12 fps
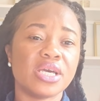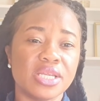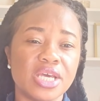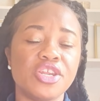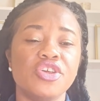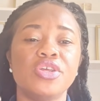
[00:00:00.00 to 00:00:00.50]

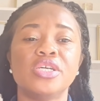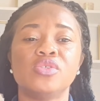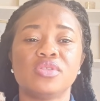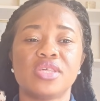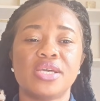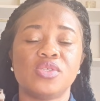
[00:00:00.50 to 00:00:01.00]
then you need
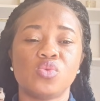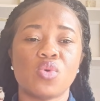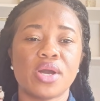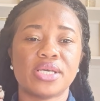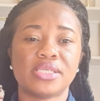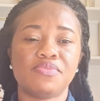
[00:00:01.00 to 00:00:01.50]
to think
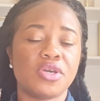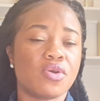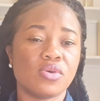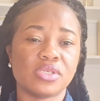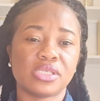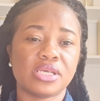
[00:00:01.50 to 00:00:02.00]
twice,
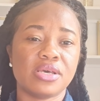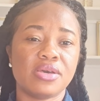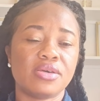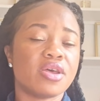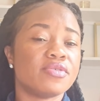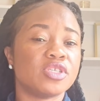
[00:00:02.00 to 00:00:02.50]
because
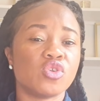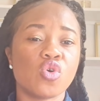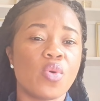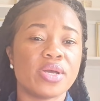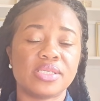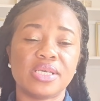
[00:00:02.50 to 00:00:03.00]
there is
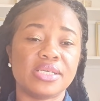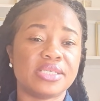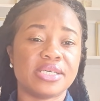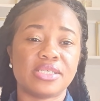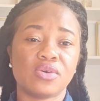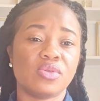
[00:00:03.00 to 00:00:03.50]
nowhere
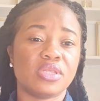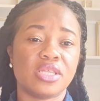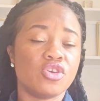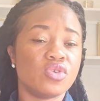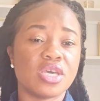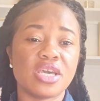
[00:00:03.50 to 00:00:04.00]
stated on the
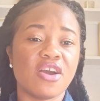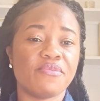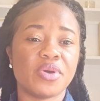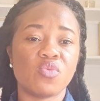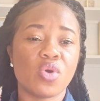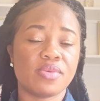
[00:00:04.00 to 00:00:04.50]
UK
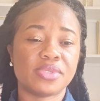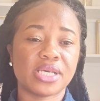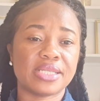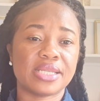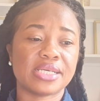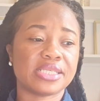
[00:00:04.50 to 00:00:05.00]
government
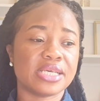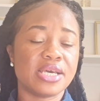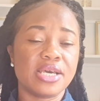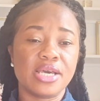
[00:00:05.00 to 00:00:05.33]
website that